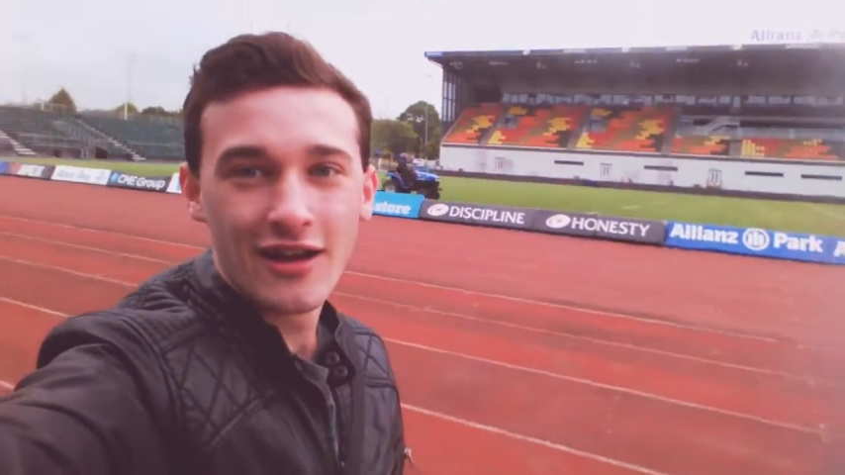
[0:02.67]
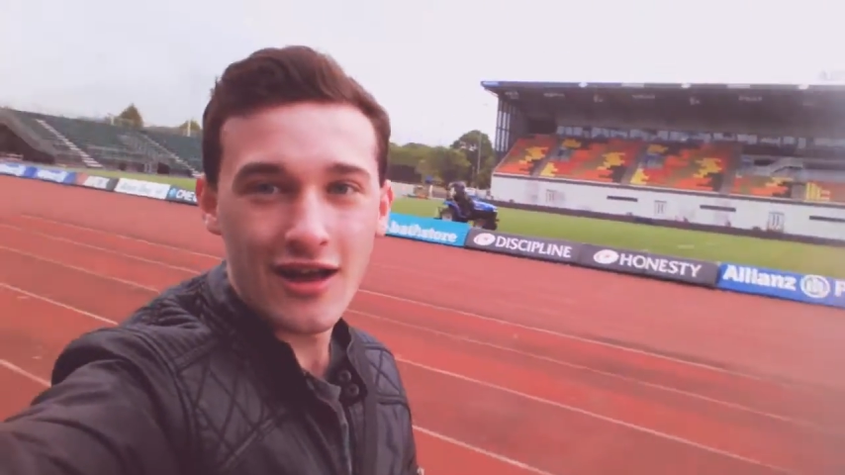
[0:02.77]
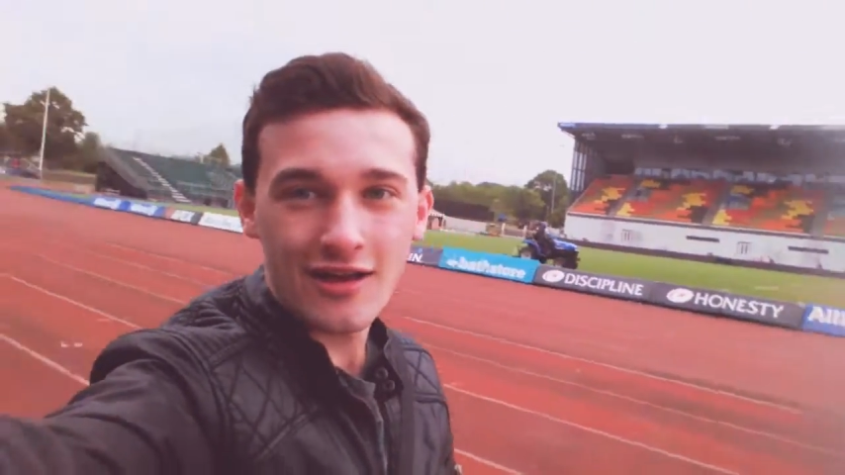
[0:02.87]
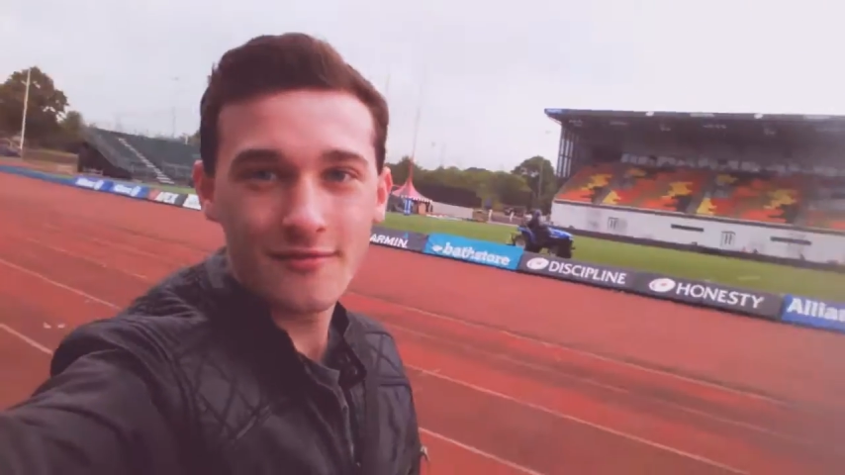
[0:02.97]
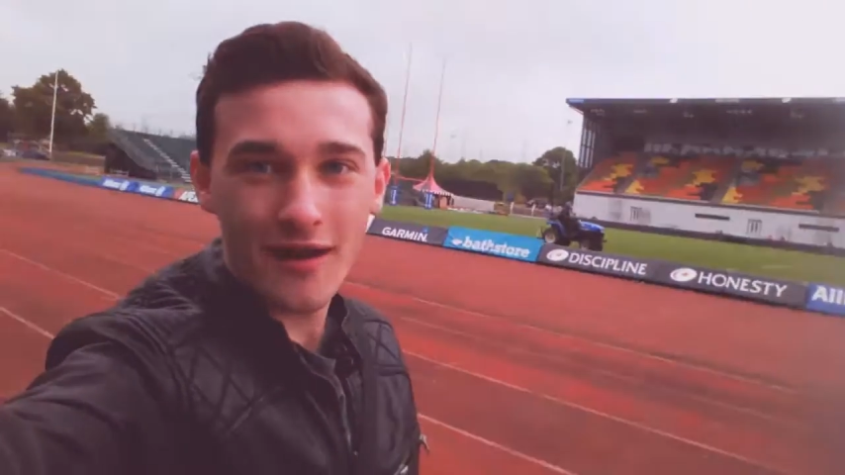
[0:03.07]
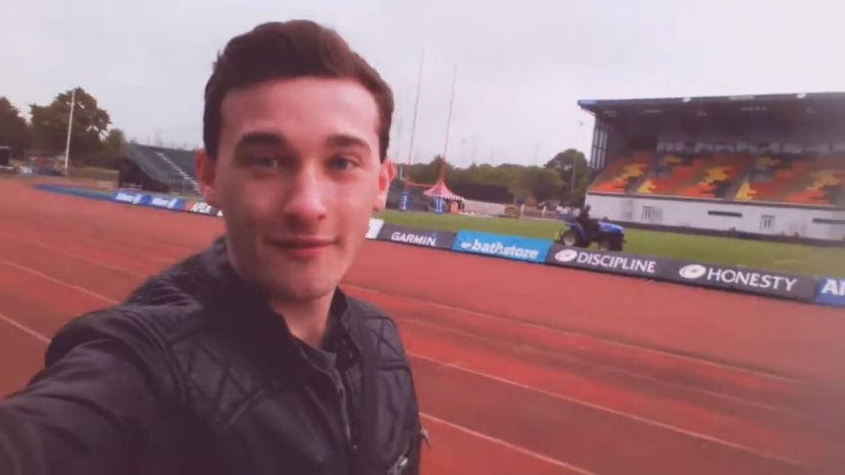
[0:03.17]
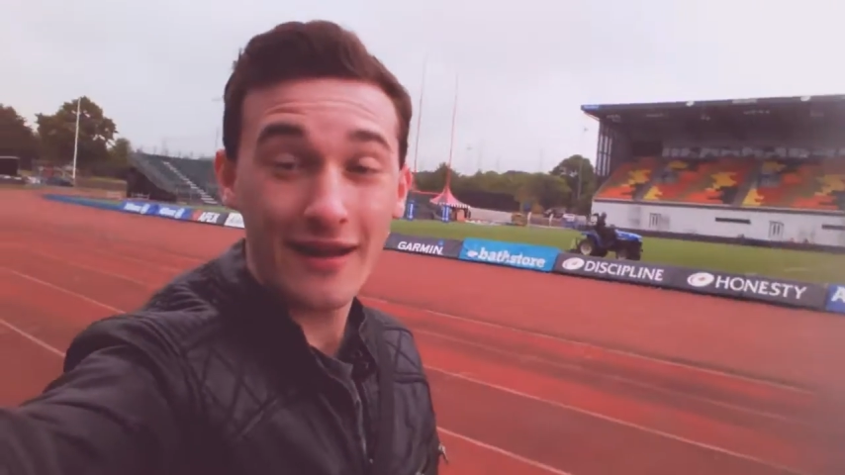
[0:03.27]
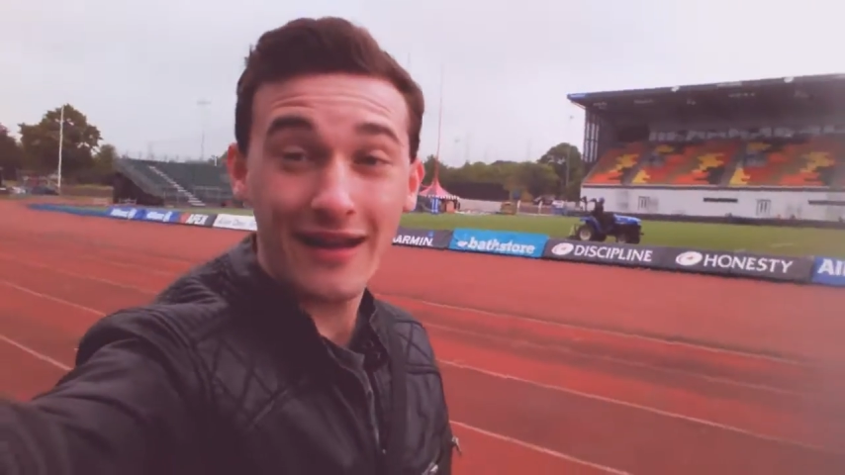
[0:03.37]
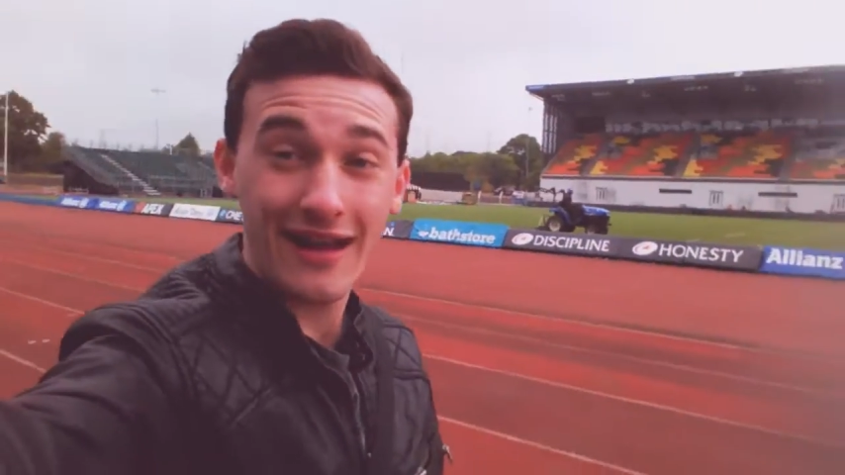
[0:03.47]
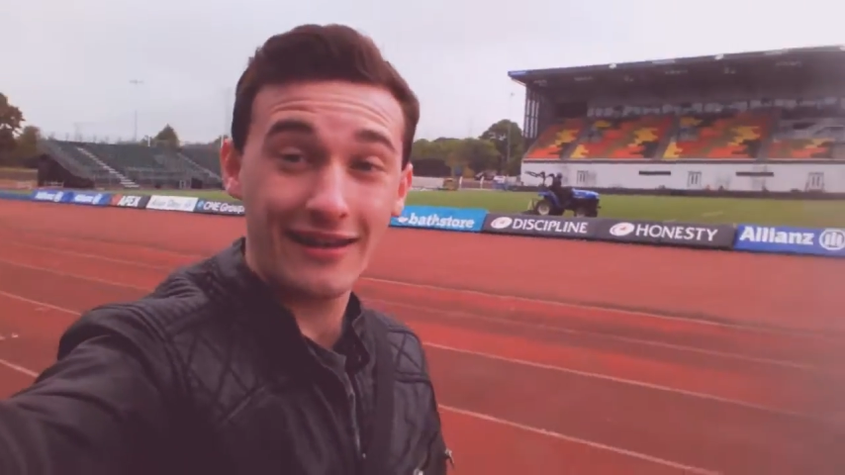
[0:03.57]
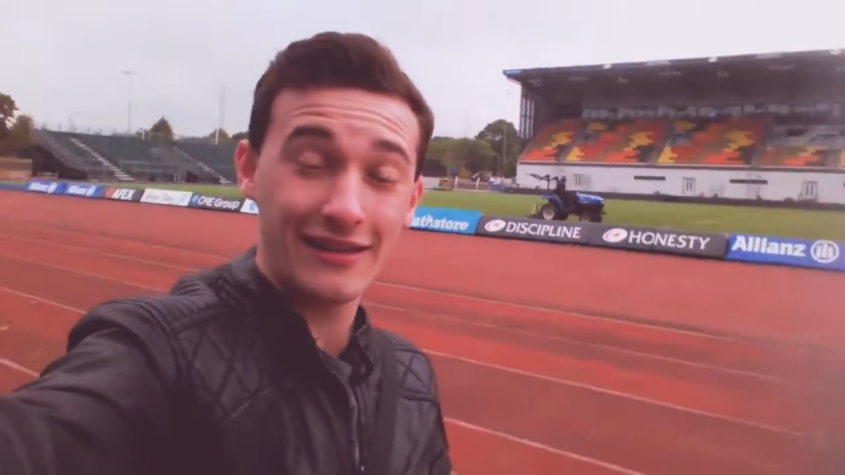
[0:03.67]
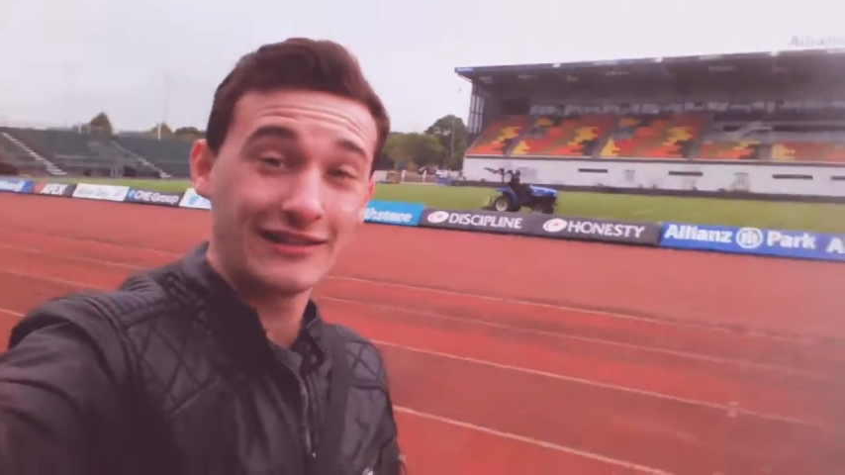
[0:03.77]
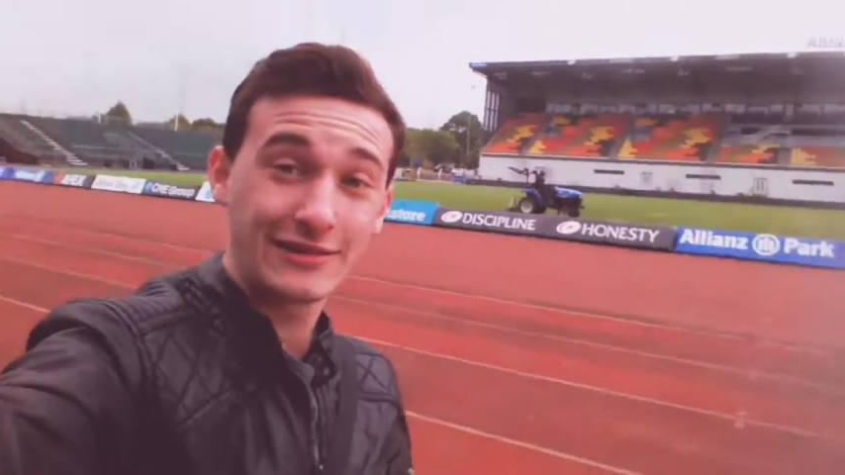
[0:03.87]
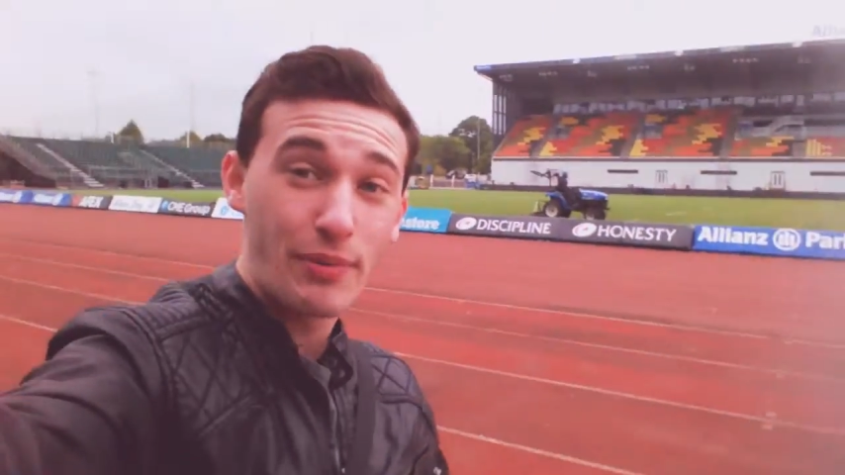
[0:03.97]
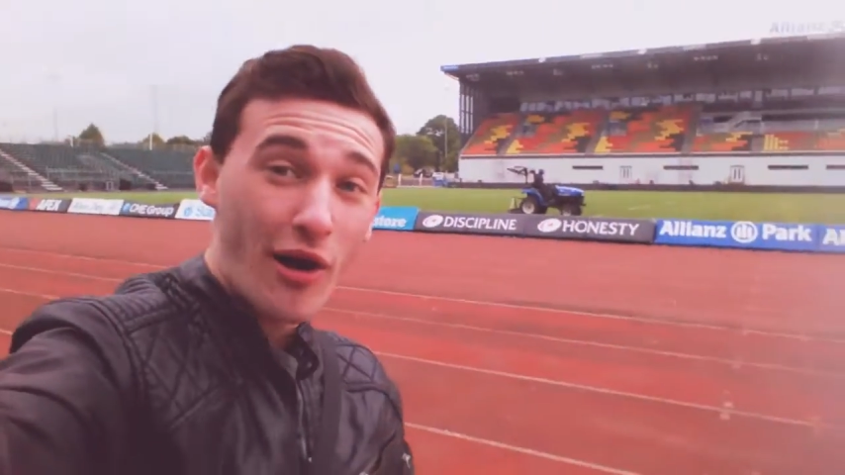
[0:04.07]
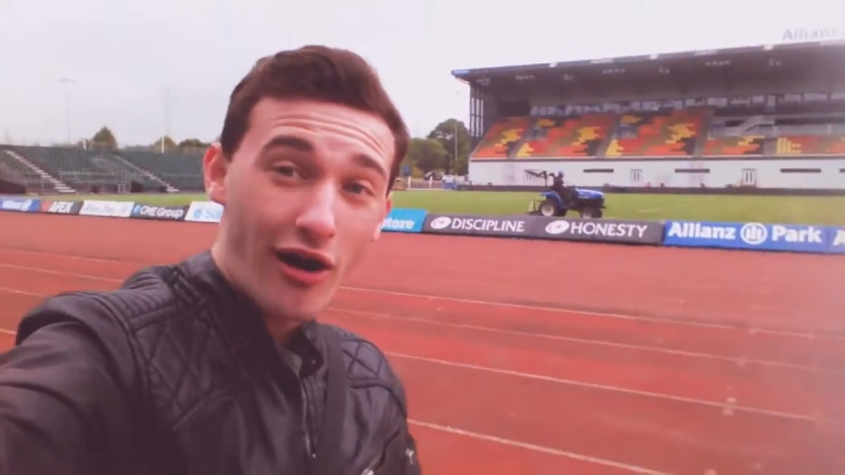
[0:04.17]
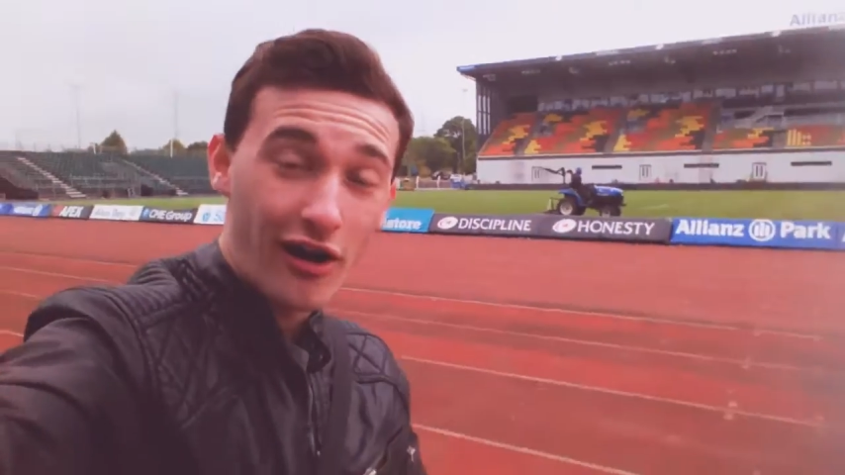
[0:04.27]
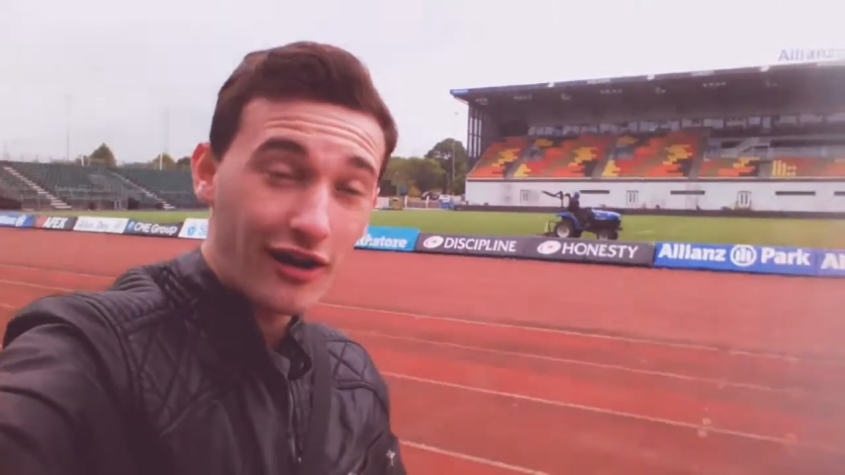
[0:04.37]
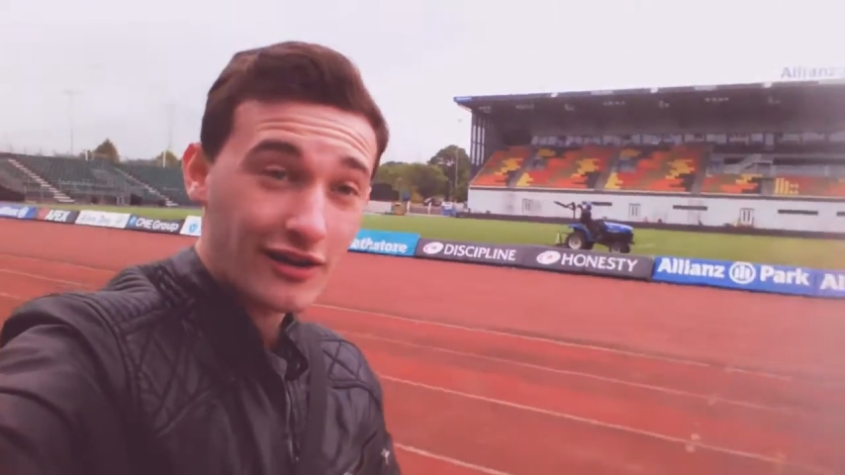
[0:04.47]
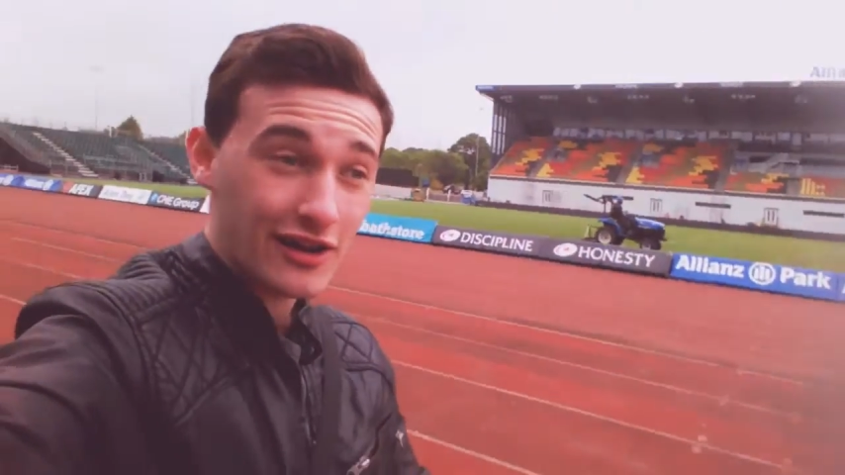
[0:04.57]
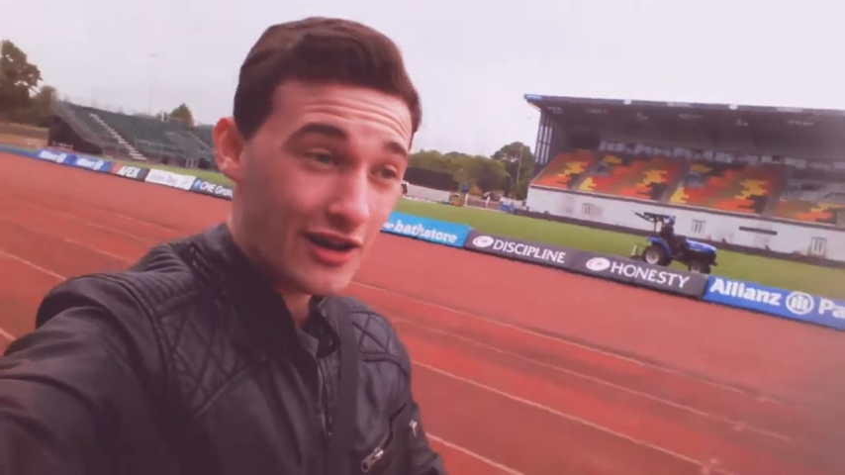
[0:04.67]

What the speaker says: I'm at Allianz Park.